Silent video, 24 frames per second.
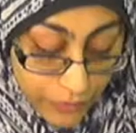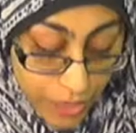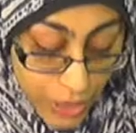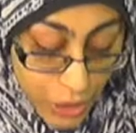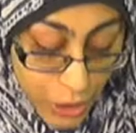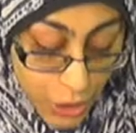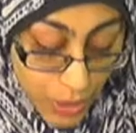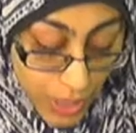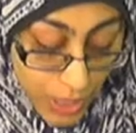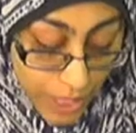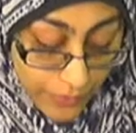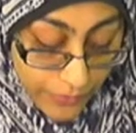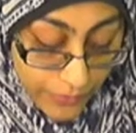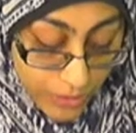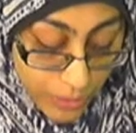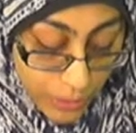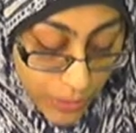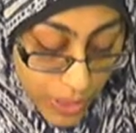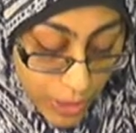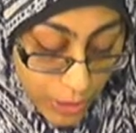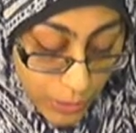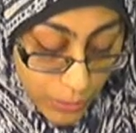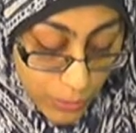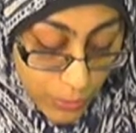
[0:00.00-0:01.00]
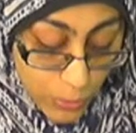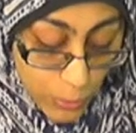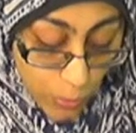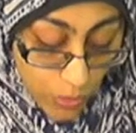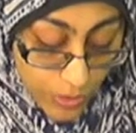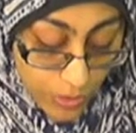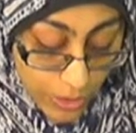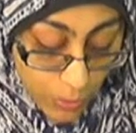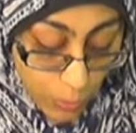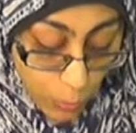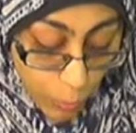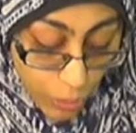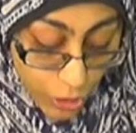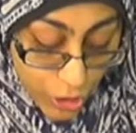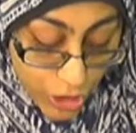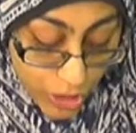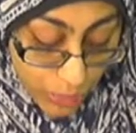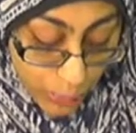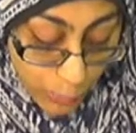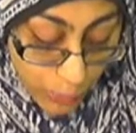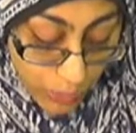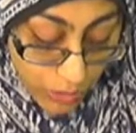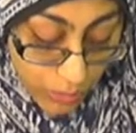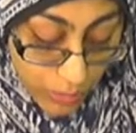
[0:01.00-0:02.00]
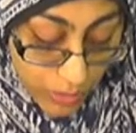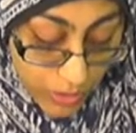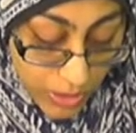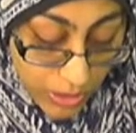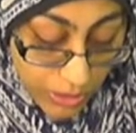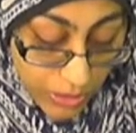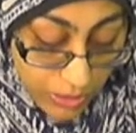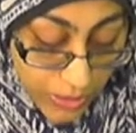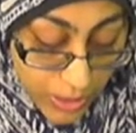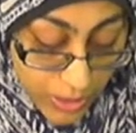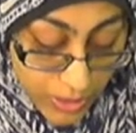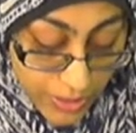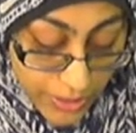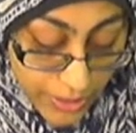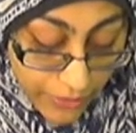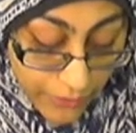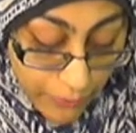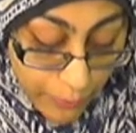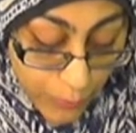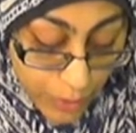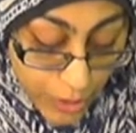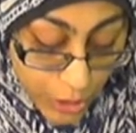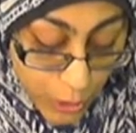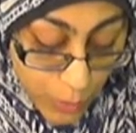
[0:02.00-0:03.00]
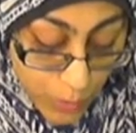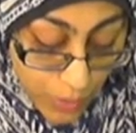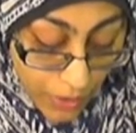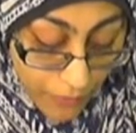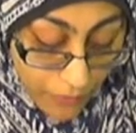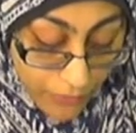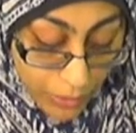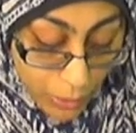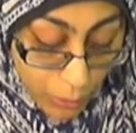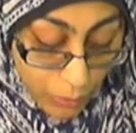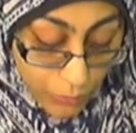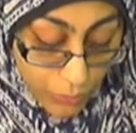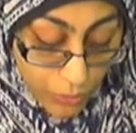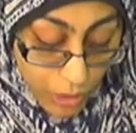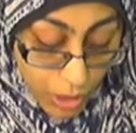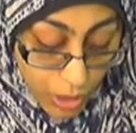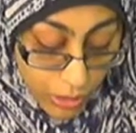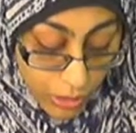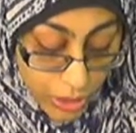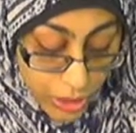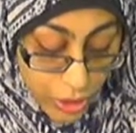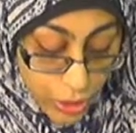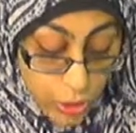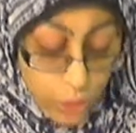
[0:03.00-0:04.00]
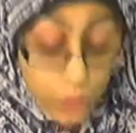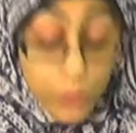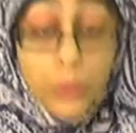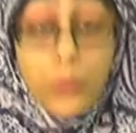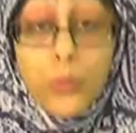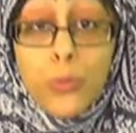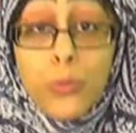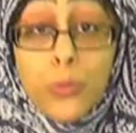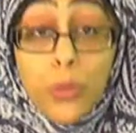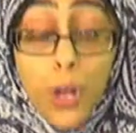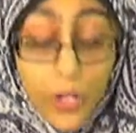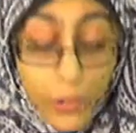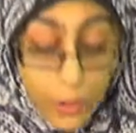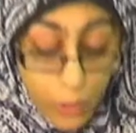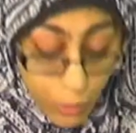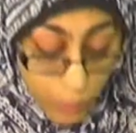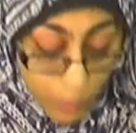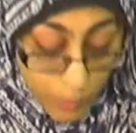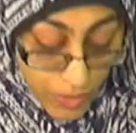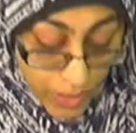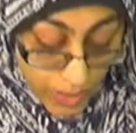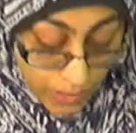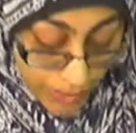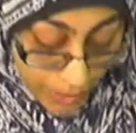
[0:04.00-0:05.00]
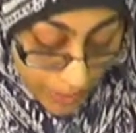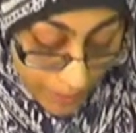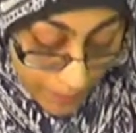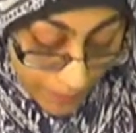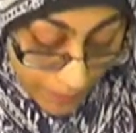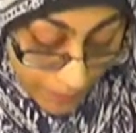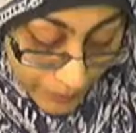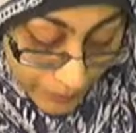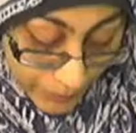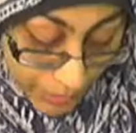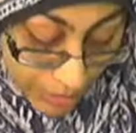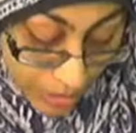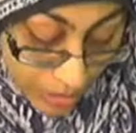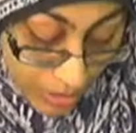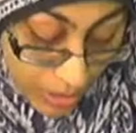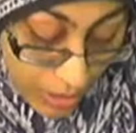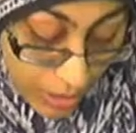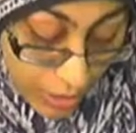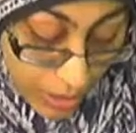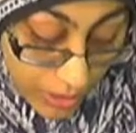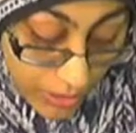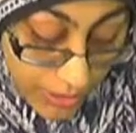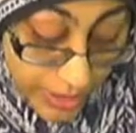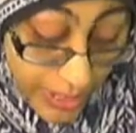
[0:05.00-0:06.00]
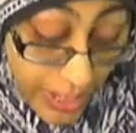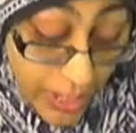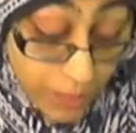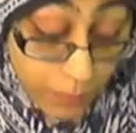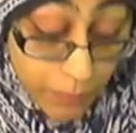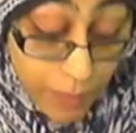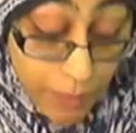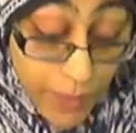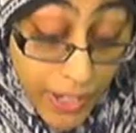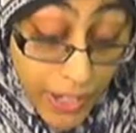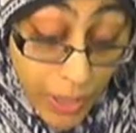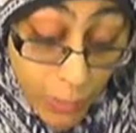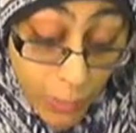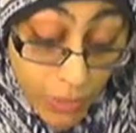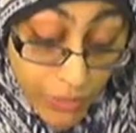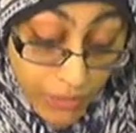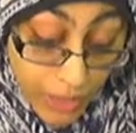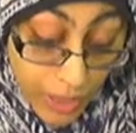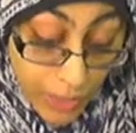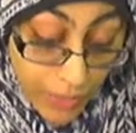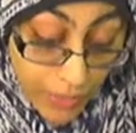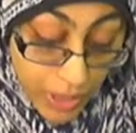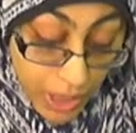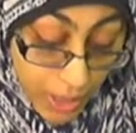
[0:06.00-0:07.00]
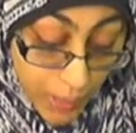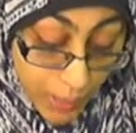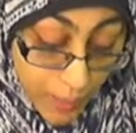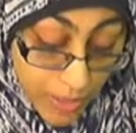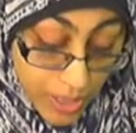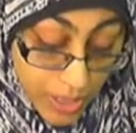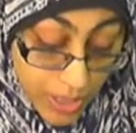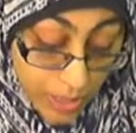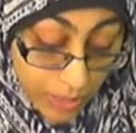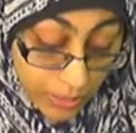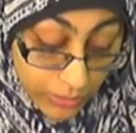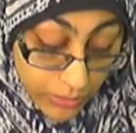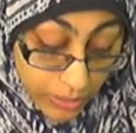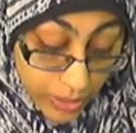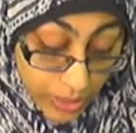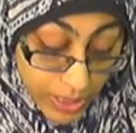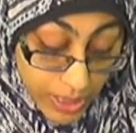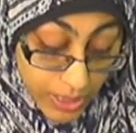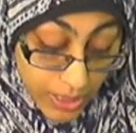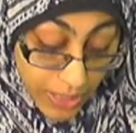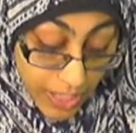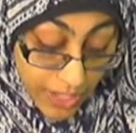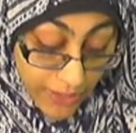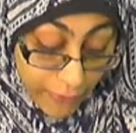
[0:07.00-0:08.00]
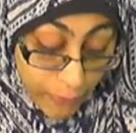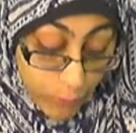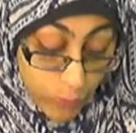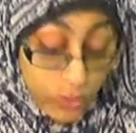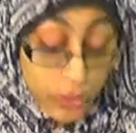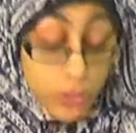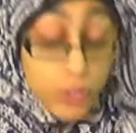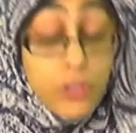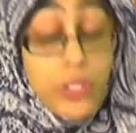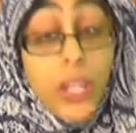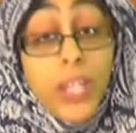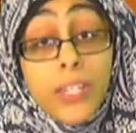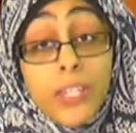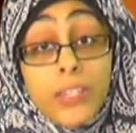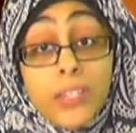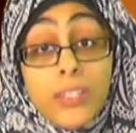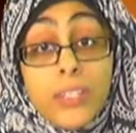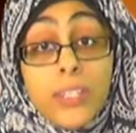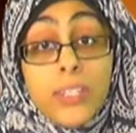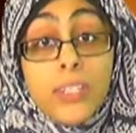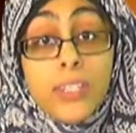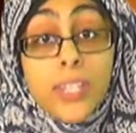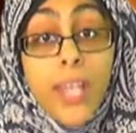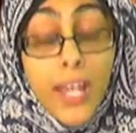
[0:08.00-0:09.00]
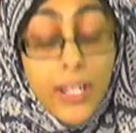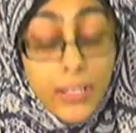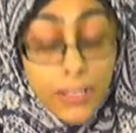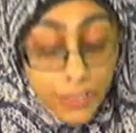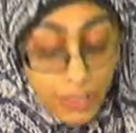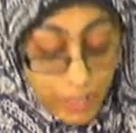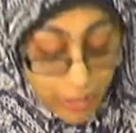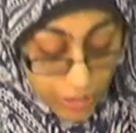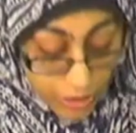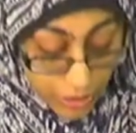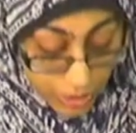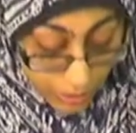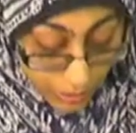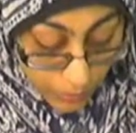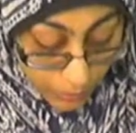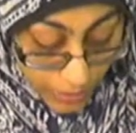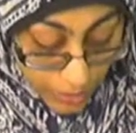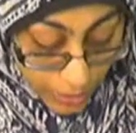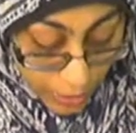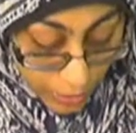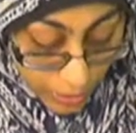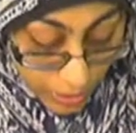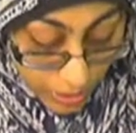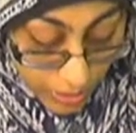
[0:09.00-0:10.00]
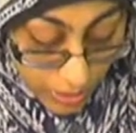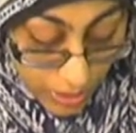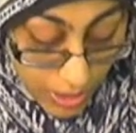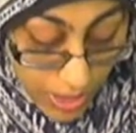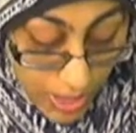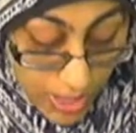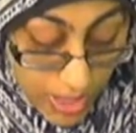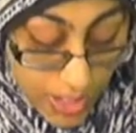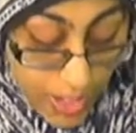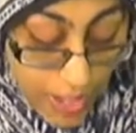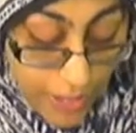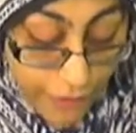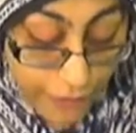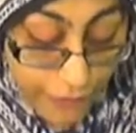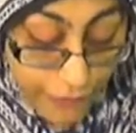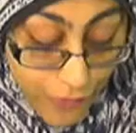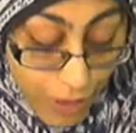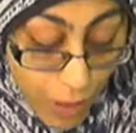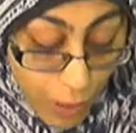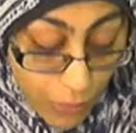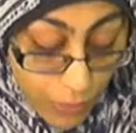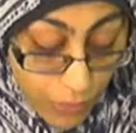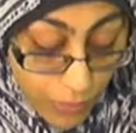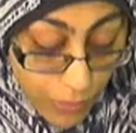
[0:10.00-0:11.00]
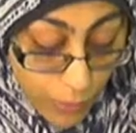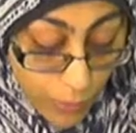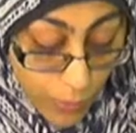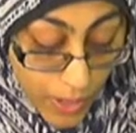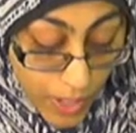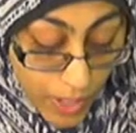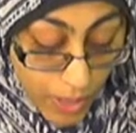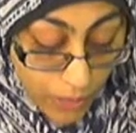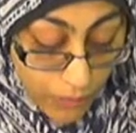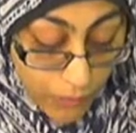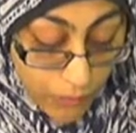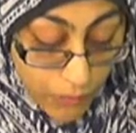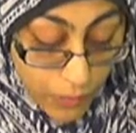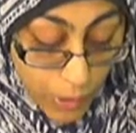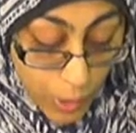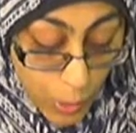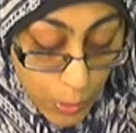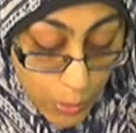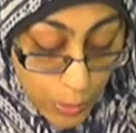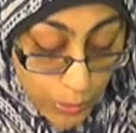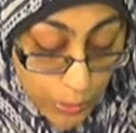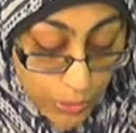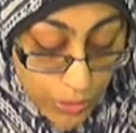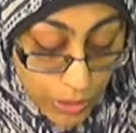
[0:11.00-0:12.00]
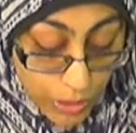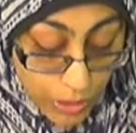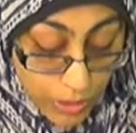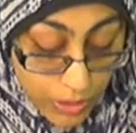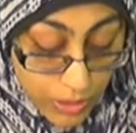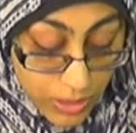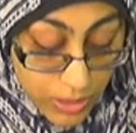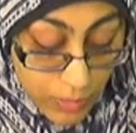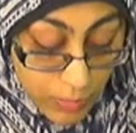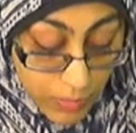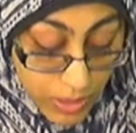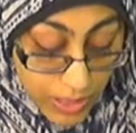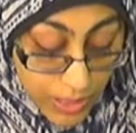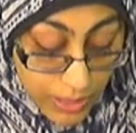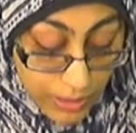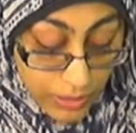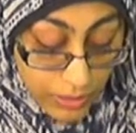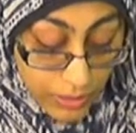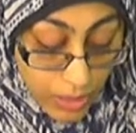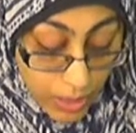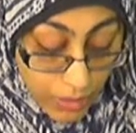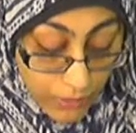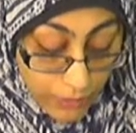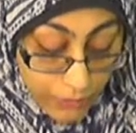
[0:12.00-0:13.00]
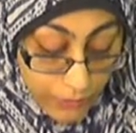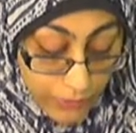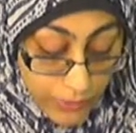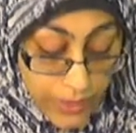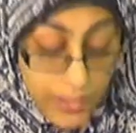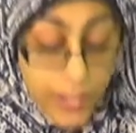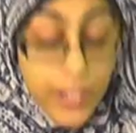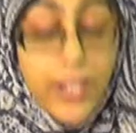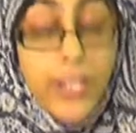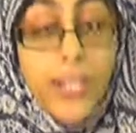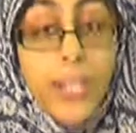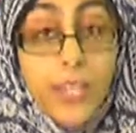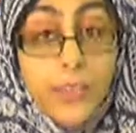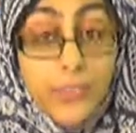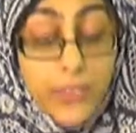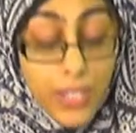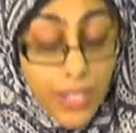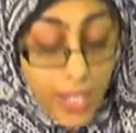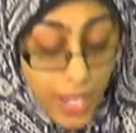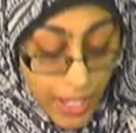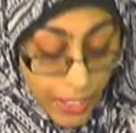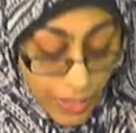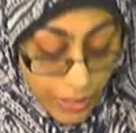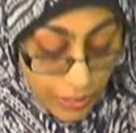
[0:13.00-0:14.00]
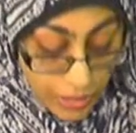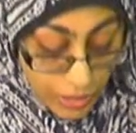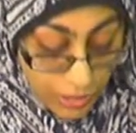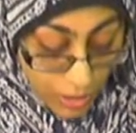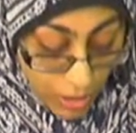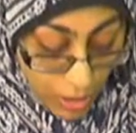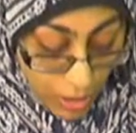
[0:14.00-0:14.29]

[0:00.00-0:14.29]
strive to make you join in worship with me things of which you have no knowledge, do not obey them. Yet bear with them company in this life with justice and consideration, and follow the way of those who turn to me in love. In the end,